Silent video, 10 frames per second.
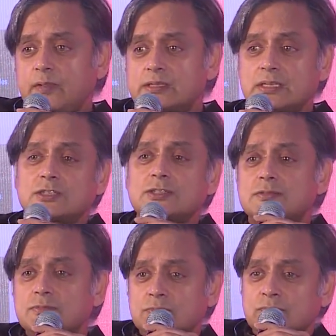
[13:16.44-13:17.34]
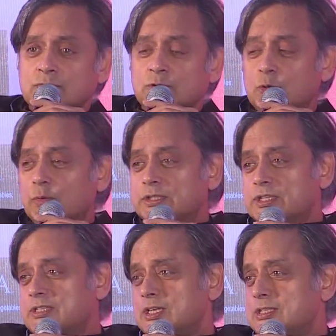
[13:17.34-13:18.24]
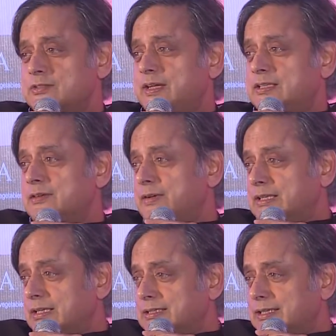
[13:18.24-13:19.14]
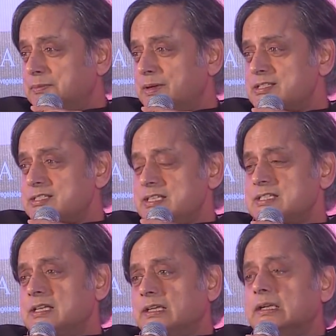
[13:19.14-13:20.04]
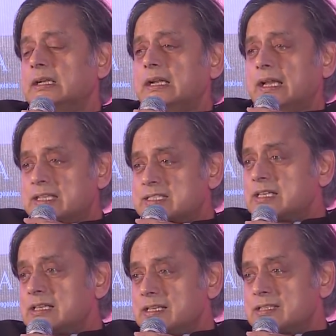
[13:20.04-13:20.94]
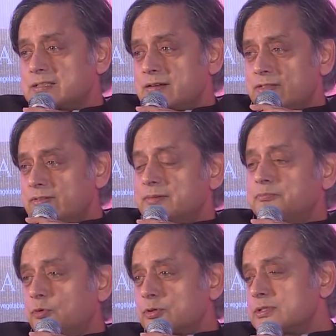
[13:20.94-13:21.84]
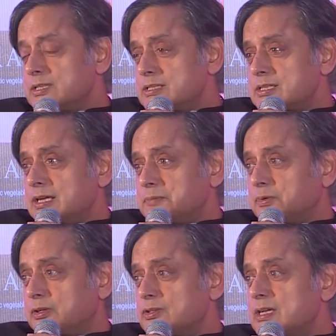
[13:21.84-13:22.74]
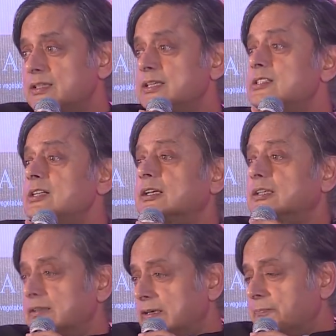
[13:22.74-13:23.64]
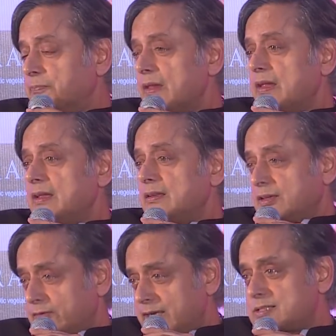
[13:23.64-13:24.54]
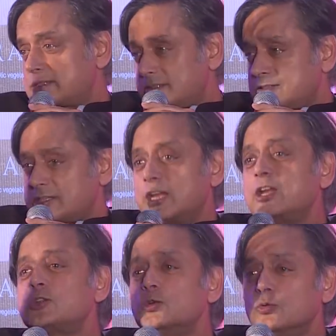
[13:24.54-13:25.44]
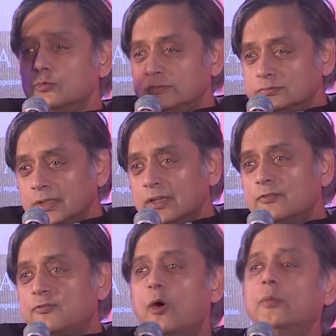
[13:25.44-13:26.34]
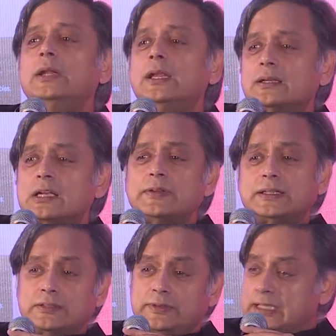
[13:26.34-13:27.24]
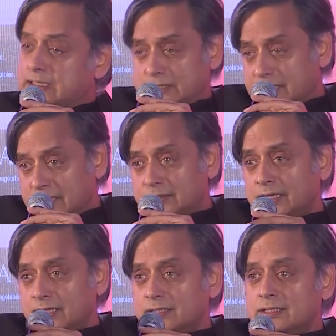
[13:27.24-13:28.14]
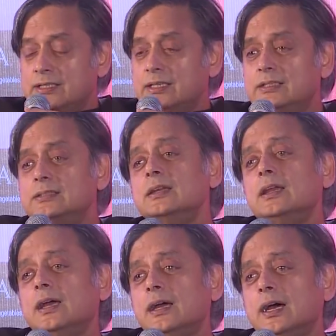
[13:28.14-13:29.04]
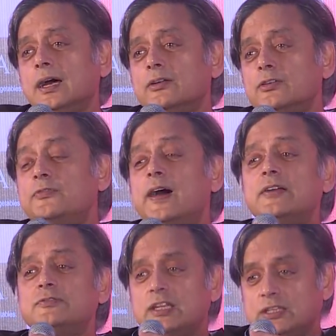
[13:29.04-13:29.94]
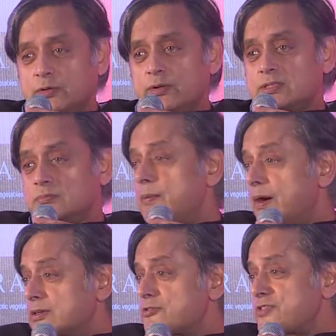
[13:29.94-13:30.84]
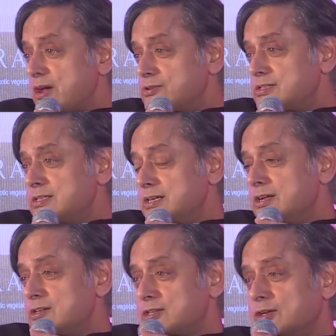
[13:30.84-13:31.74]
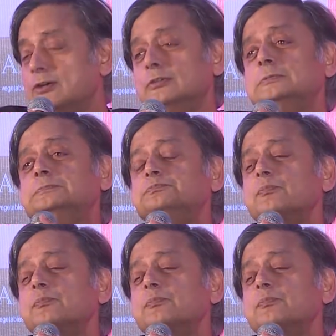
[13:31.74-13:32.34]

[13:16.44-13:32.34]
since you don't want to discuss Advaita Vedanta in much detail, it still is a rather important insight, because Adi Shankara, the great sage who formulated Advaita Vedanta and indeed revived Hinduism about 1,000 years ago,